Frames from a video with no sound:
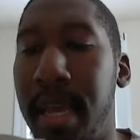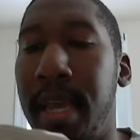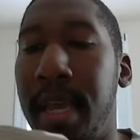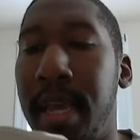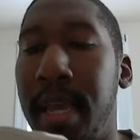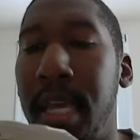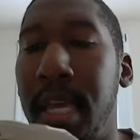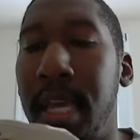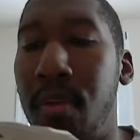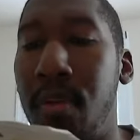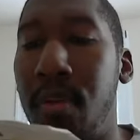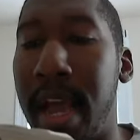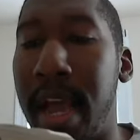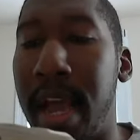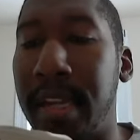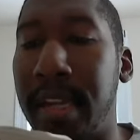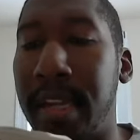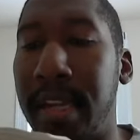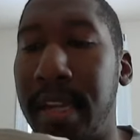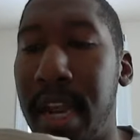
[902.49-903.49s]
He who has
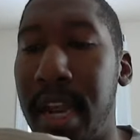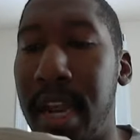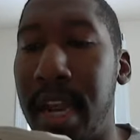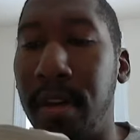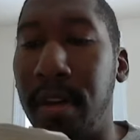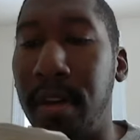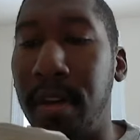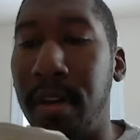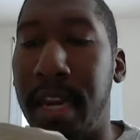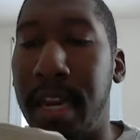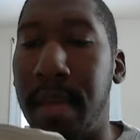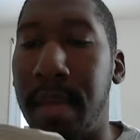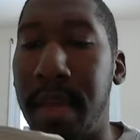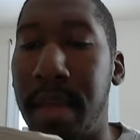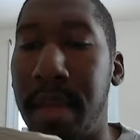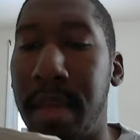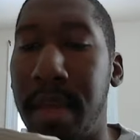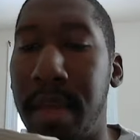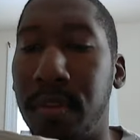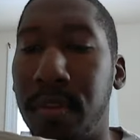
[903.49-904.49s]
an ear, let him
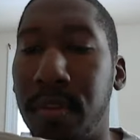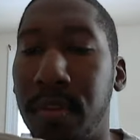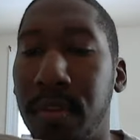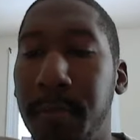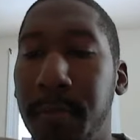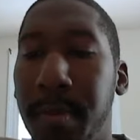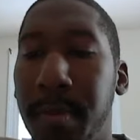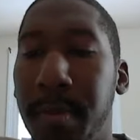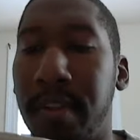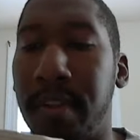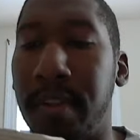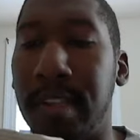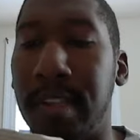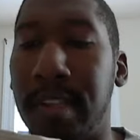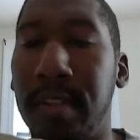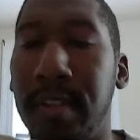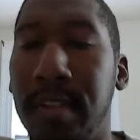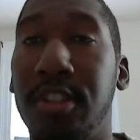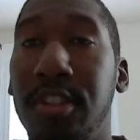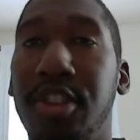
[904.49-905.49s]
hear what the Spirit says
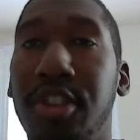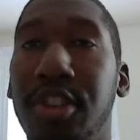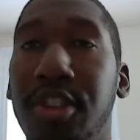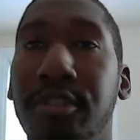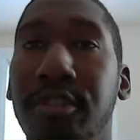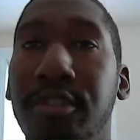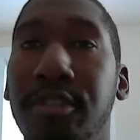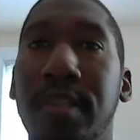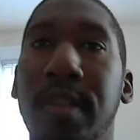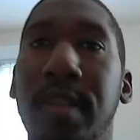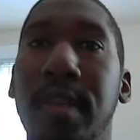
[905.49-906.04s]
to the churches.